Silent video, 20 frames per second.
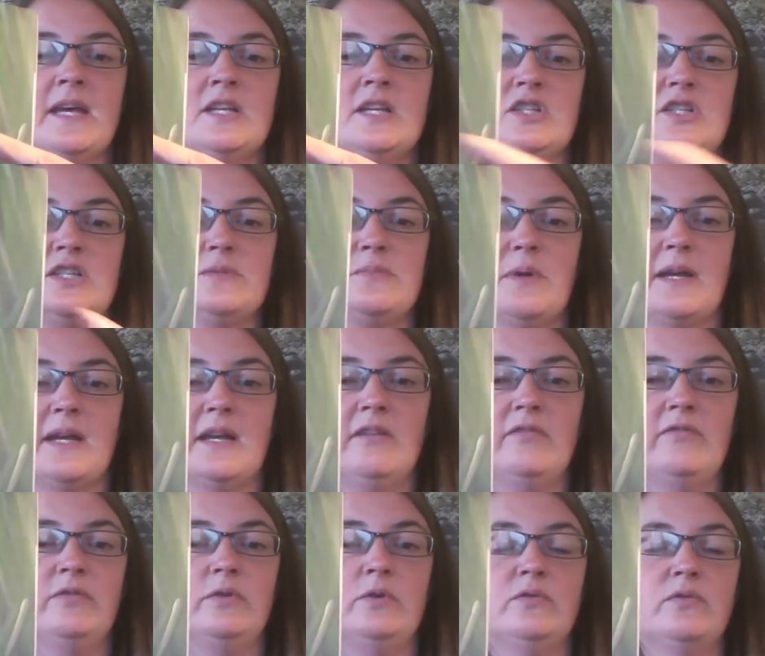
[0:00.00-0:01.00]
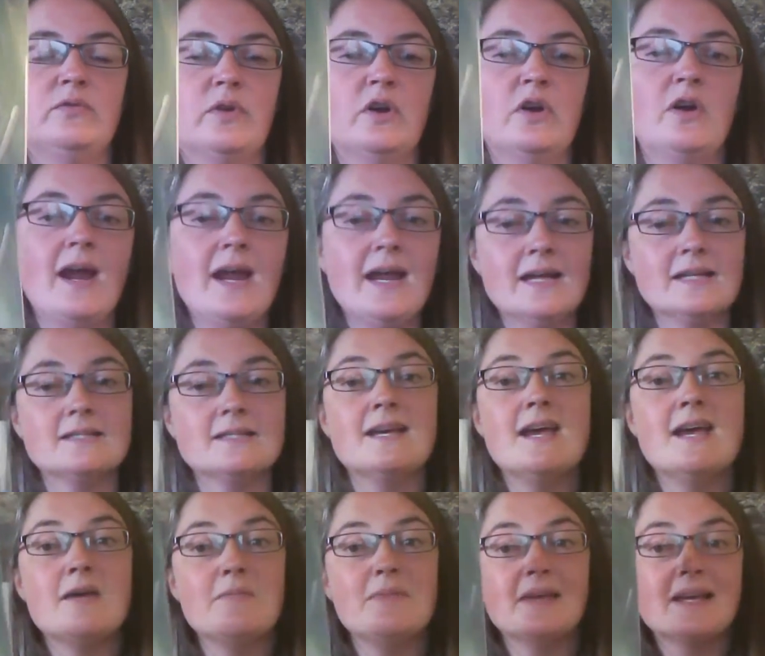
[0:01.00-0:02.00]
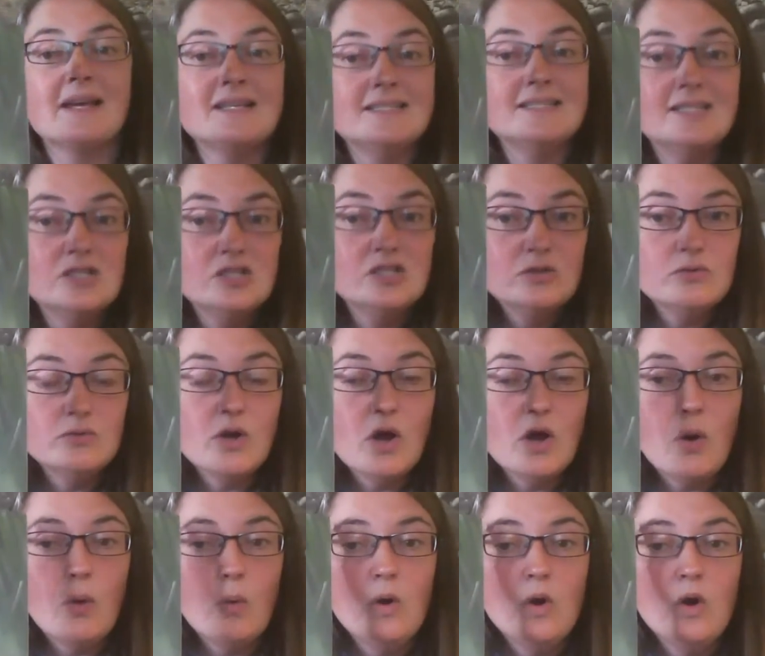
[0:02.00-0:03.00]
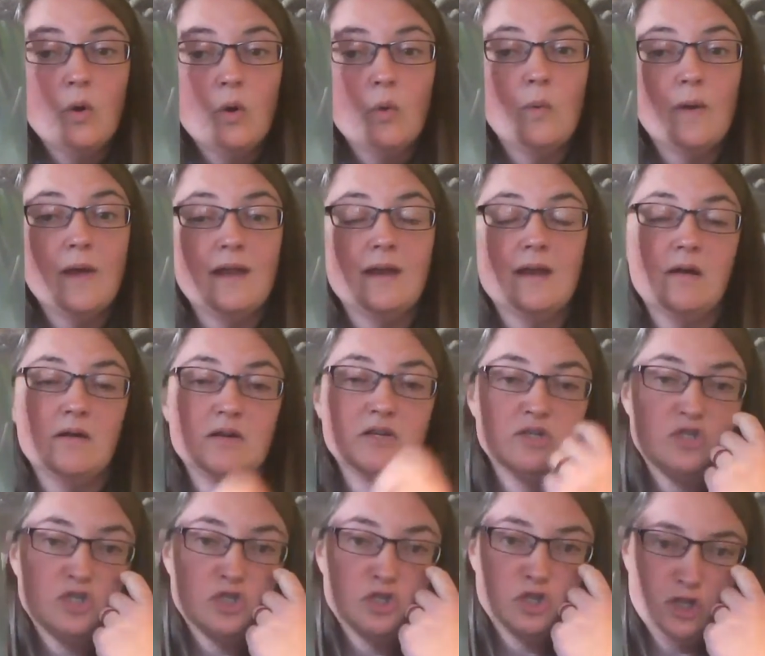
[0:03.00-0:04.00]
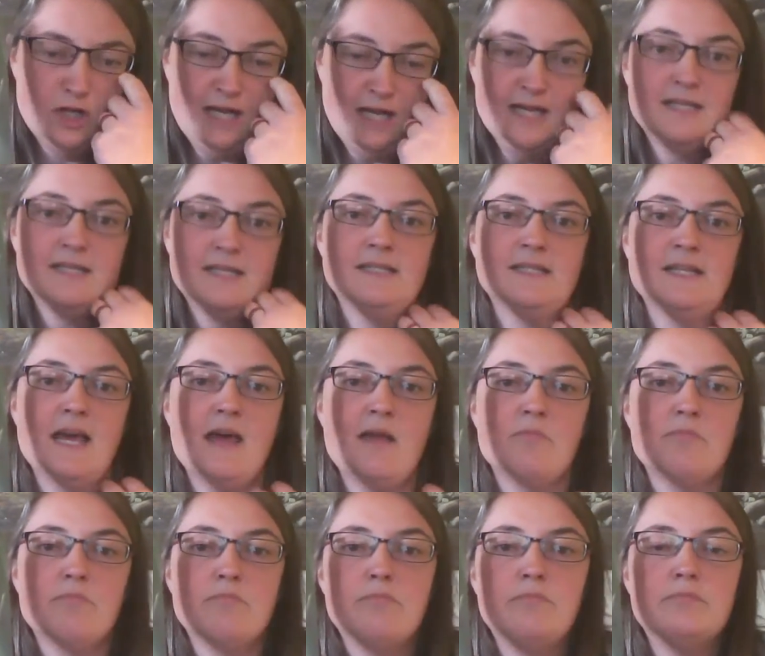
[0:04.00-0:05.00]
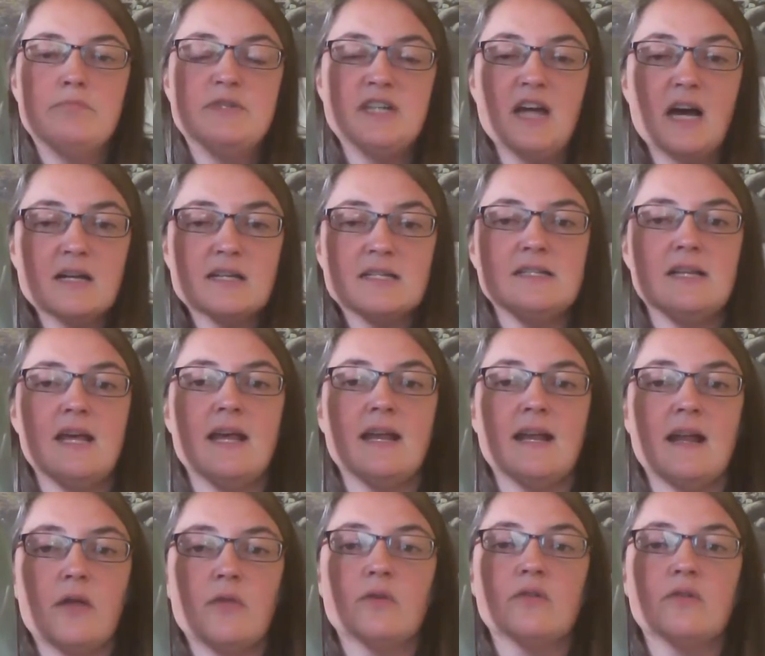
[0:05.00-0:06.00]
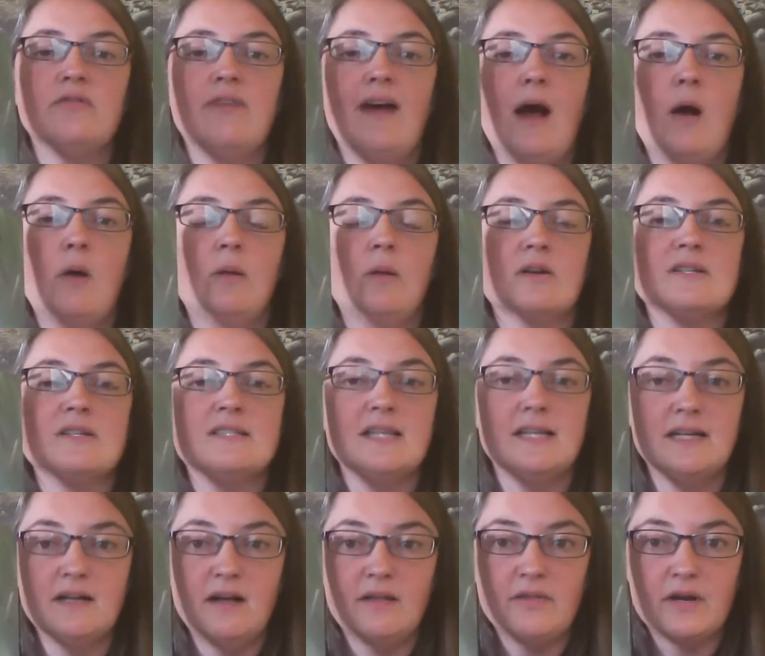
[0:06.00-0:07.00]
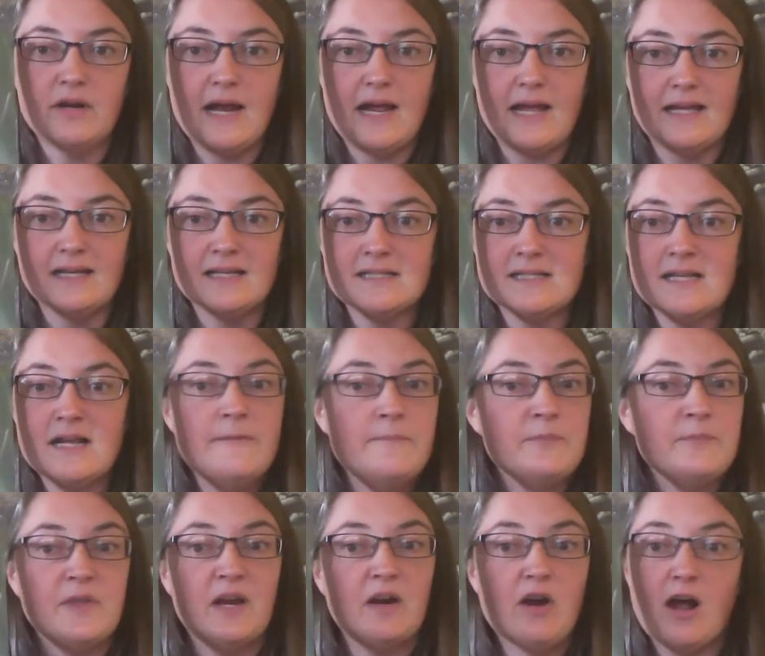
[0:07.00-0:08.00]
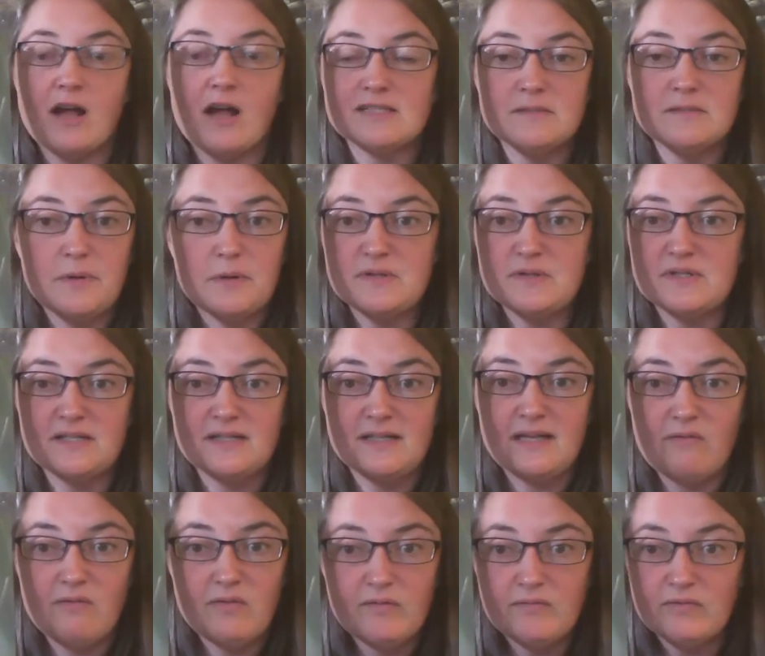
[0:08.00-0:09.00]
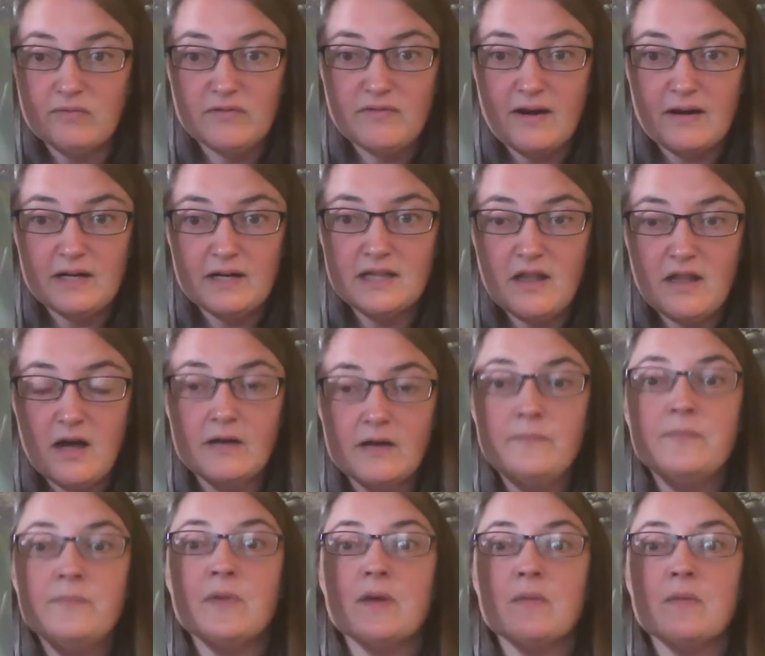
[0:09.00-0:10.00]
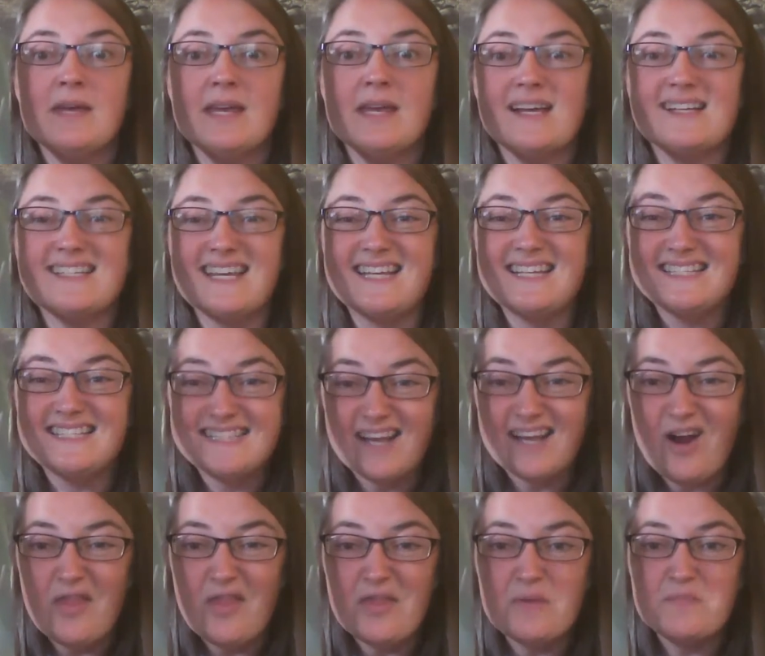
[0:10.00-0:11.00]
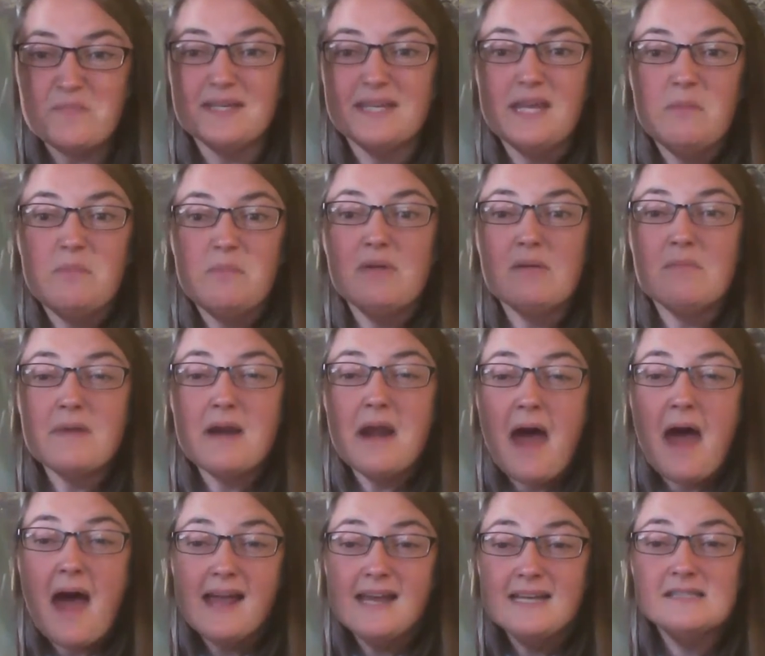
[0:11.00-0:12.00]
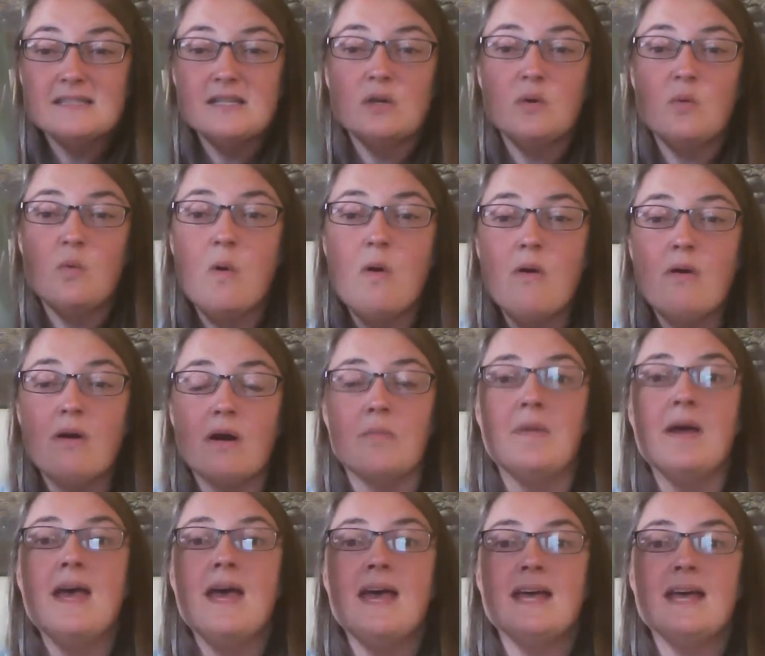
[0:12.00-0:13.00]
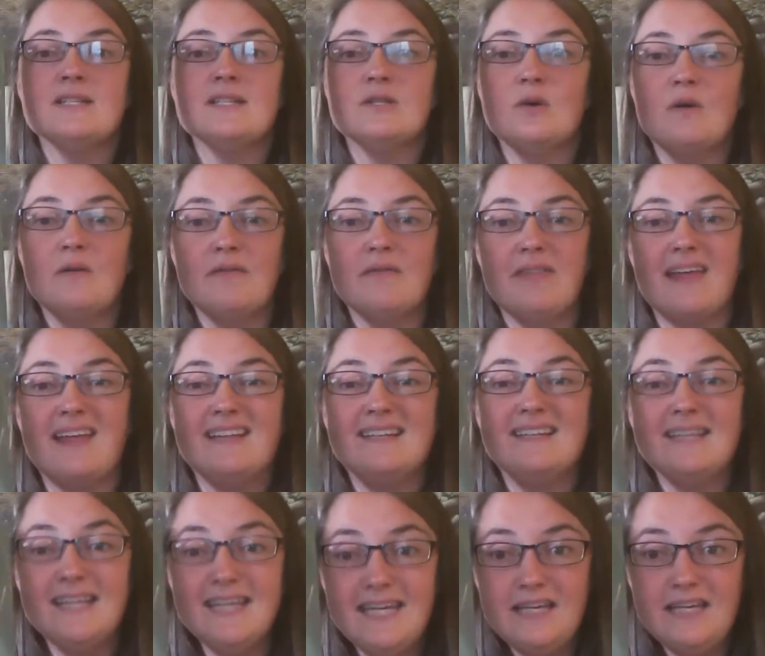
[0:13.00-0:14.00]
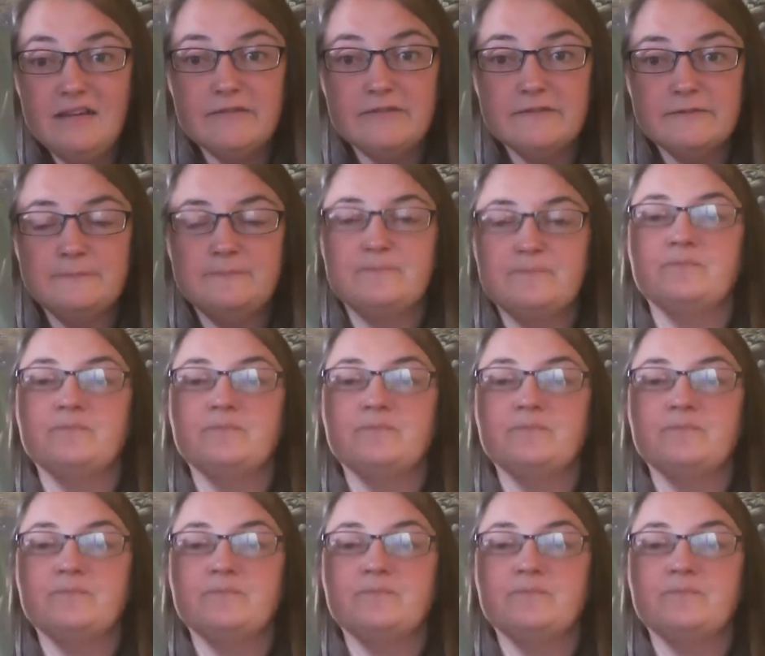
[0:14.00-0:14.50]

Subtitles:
and she's bringing food for her aunt. Because did you know when chickens and ducks and other fowl are sitting on their eggs, they're not supposed to leave them for very long because they sit on them to keep them nice and warm. And so if they leave,